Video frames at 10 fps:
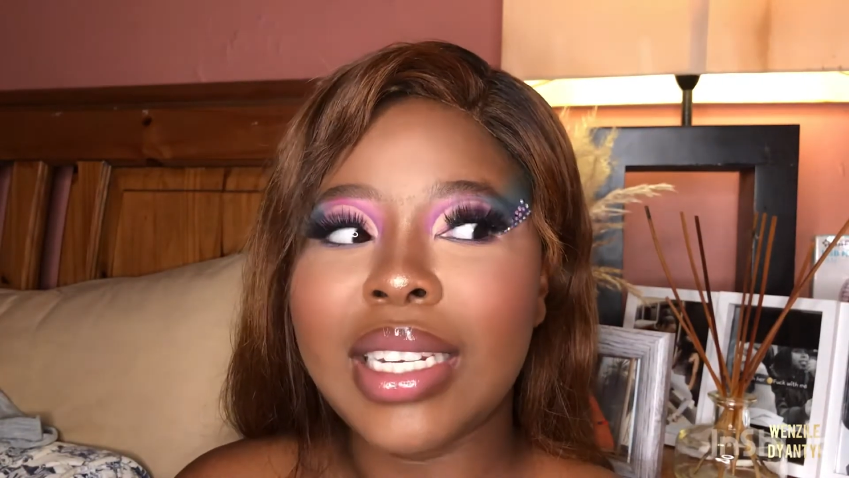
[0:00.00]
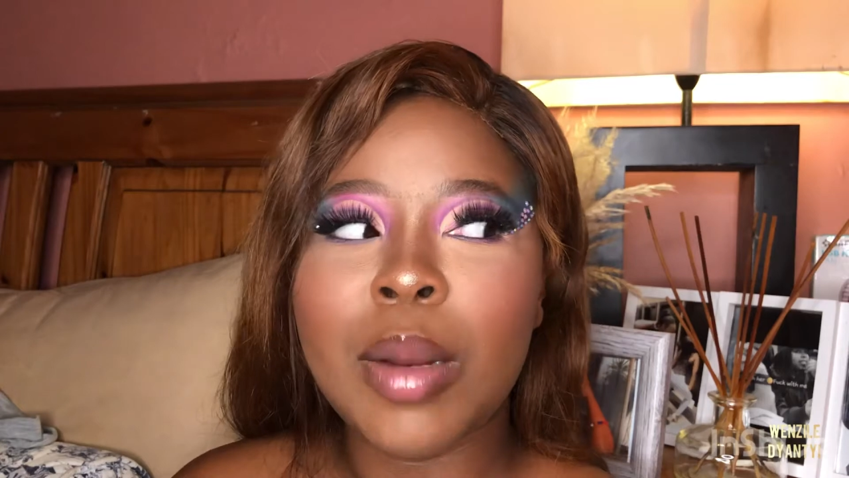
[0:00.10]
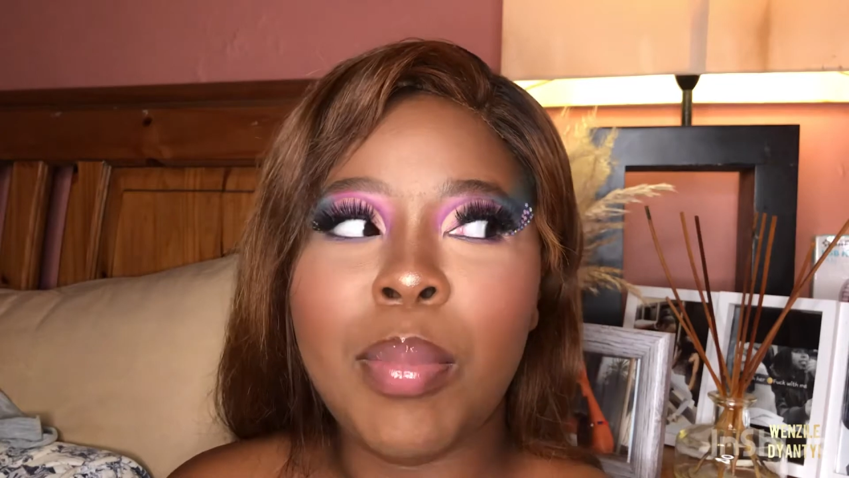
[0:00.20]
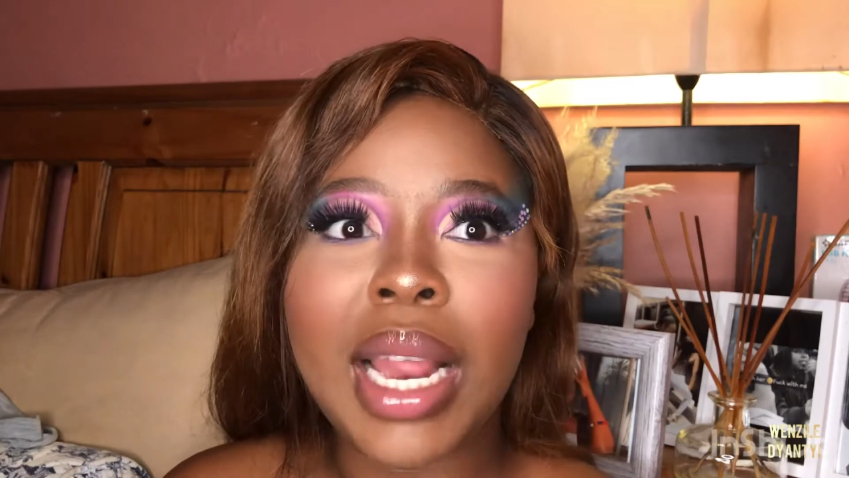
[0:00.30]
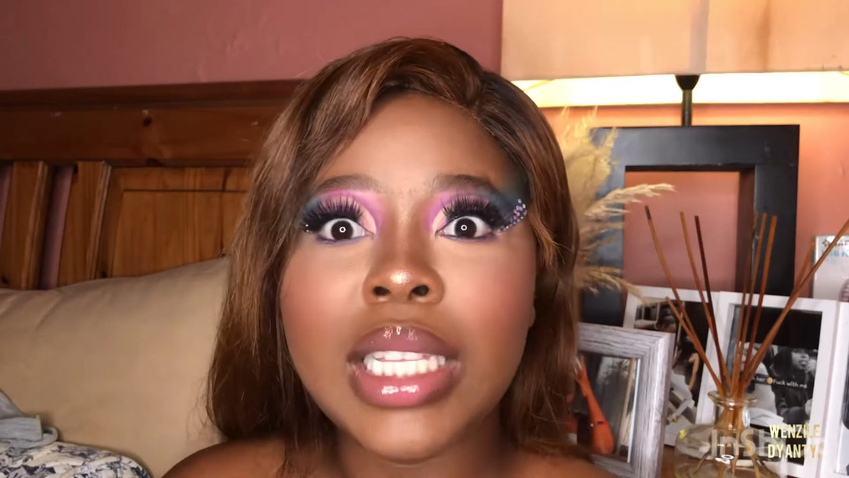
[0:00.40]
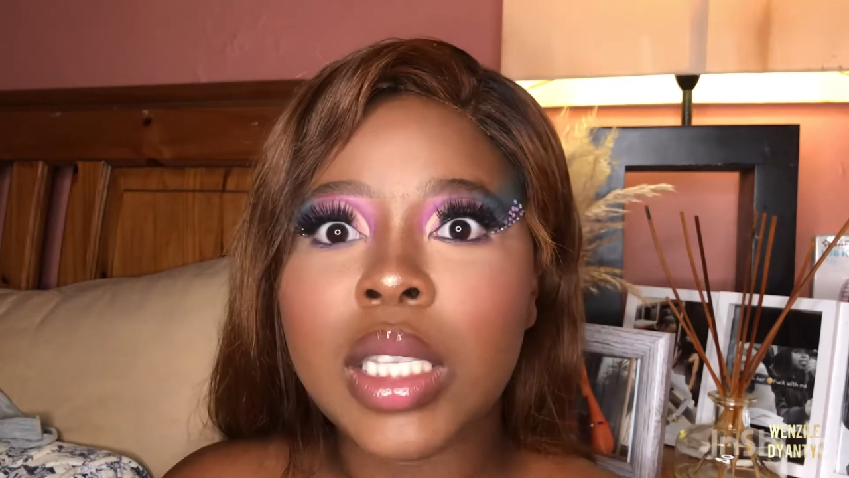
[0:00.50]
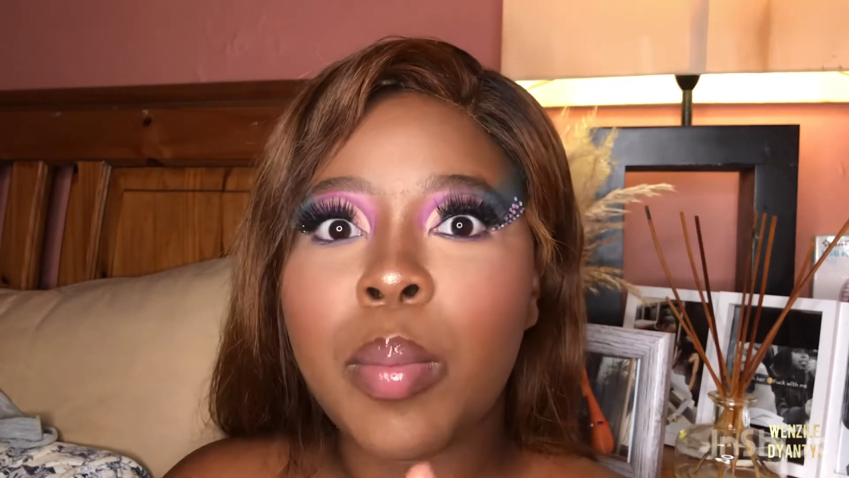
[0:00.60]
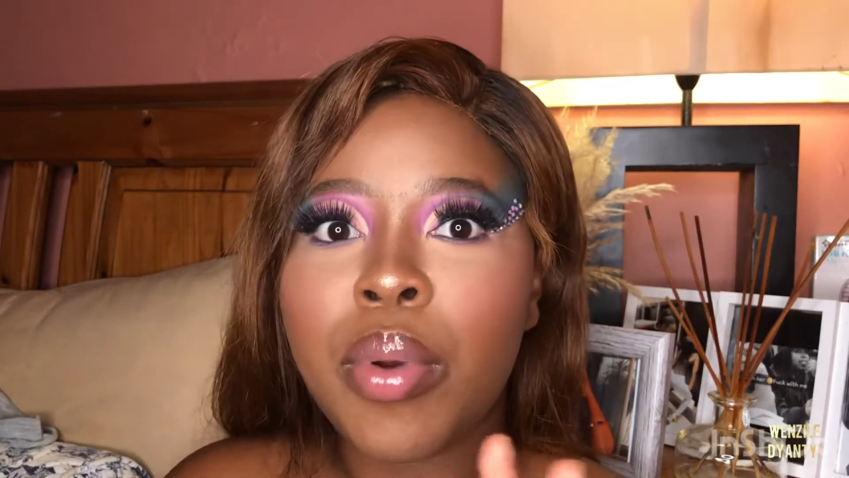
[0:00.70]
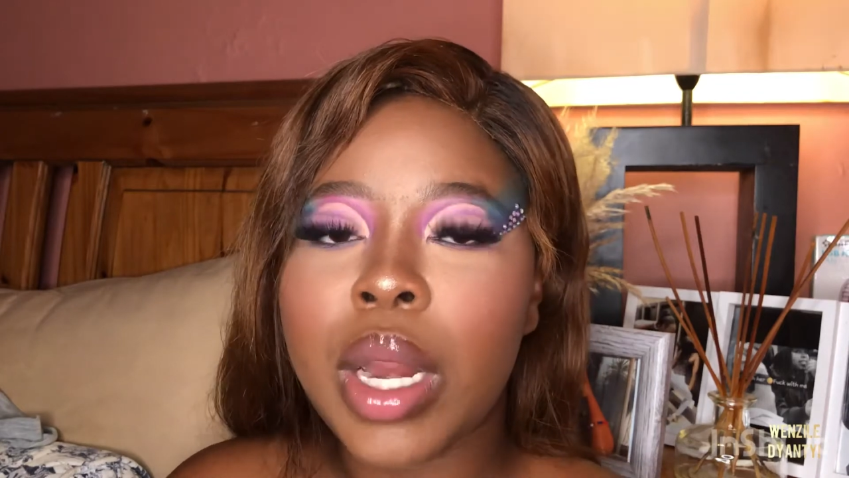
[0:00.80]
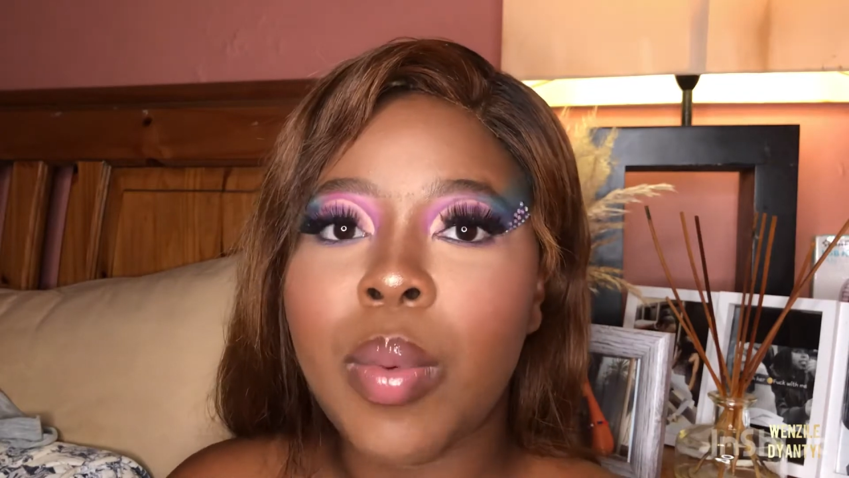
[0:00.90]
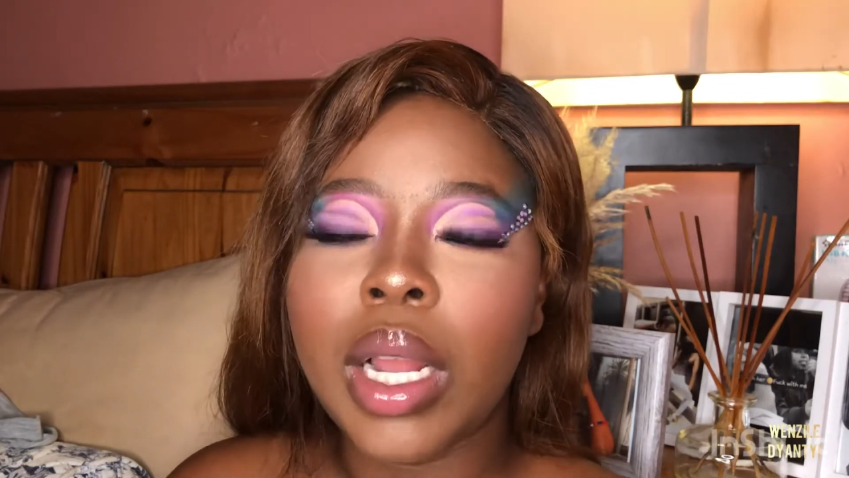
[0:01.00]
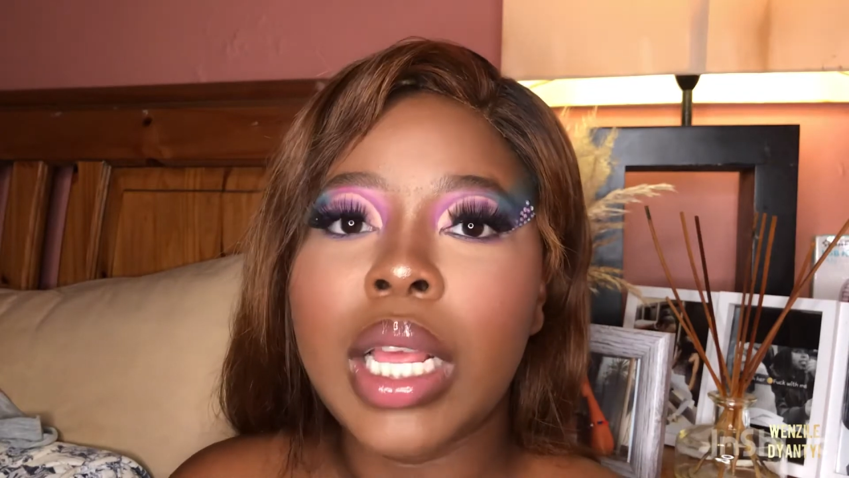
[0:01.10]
It blends pretty well.